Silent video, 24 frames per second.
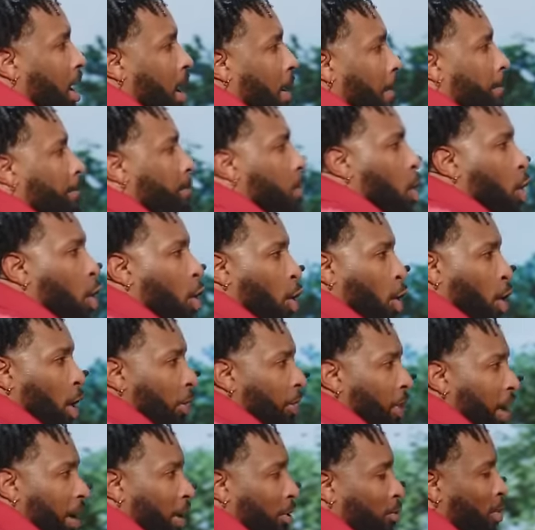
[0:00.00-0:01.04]
more
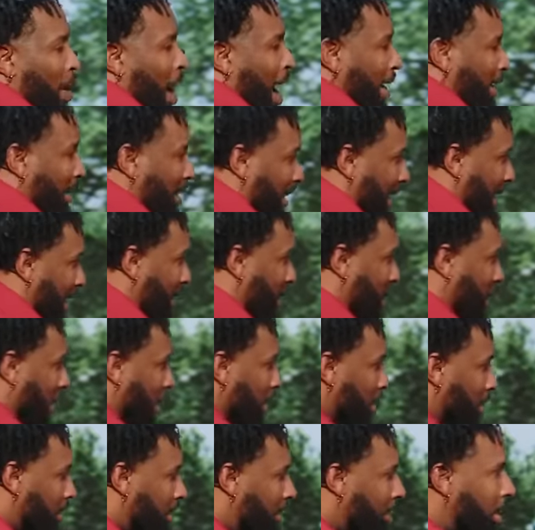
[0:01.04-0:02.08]
than a Rock City
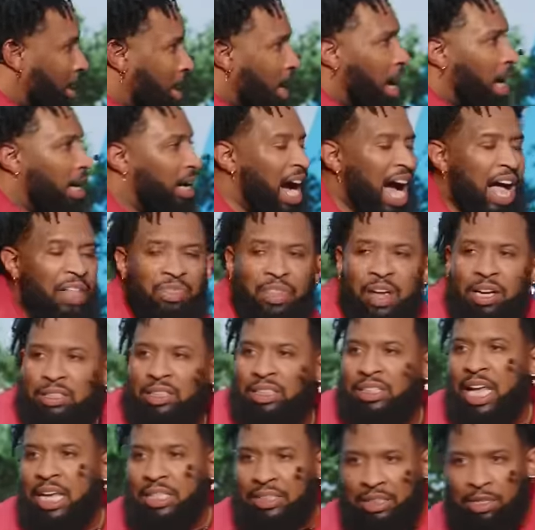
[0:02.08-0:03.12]
church. God, their
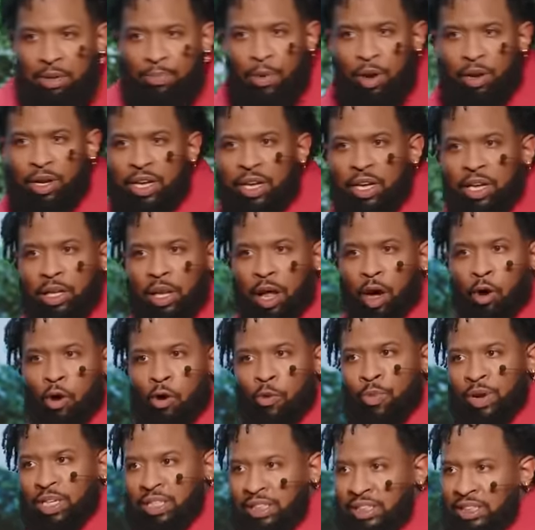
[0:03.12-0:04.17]
testimony alone
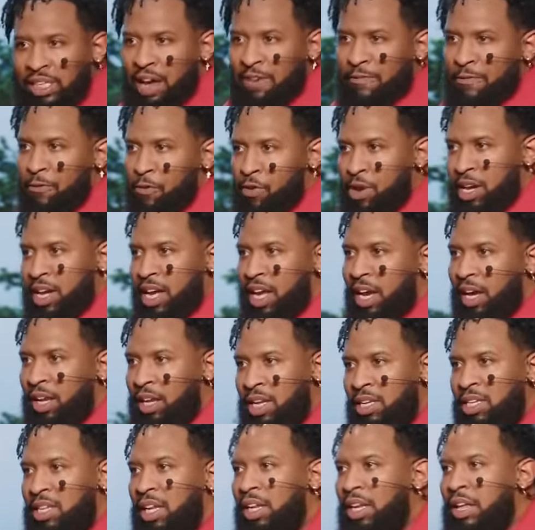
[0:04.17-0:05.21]
will set free, heal,
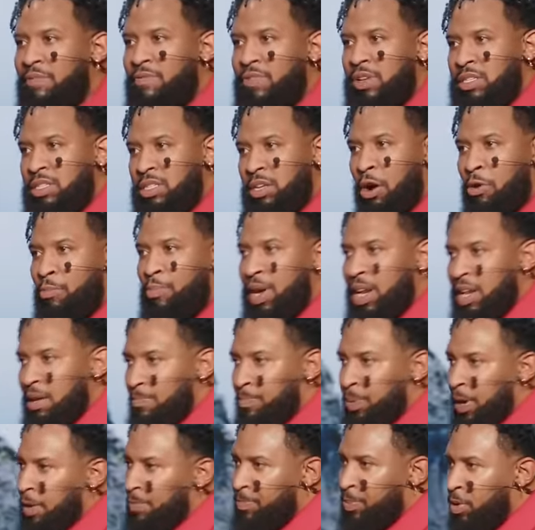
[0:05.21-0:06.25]
and deliver so many
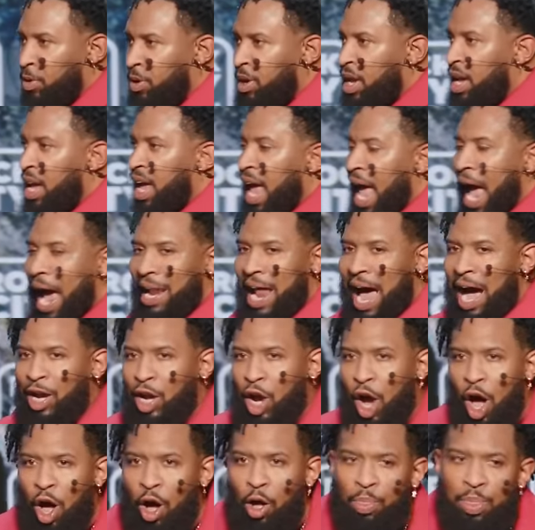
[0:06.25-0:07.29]
people. And I
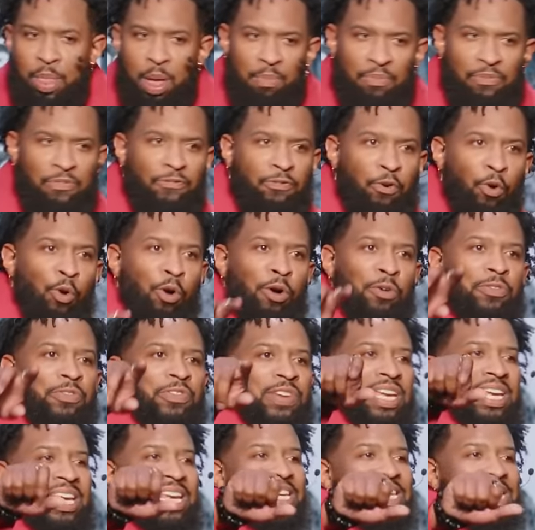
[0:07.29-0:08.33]
called them forth
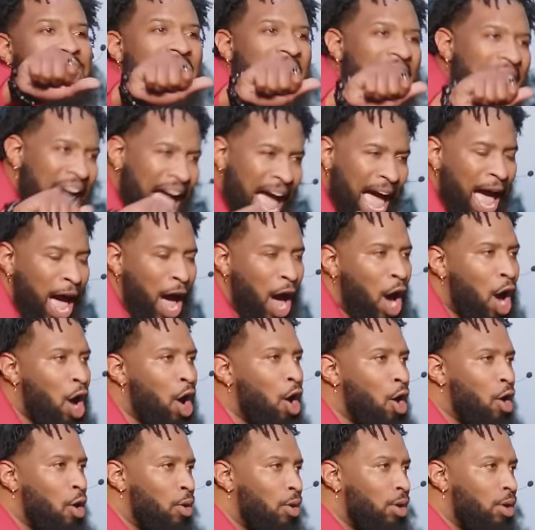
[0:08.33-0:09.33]
now.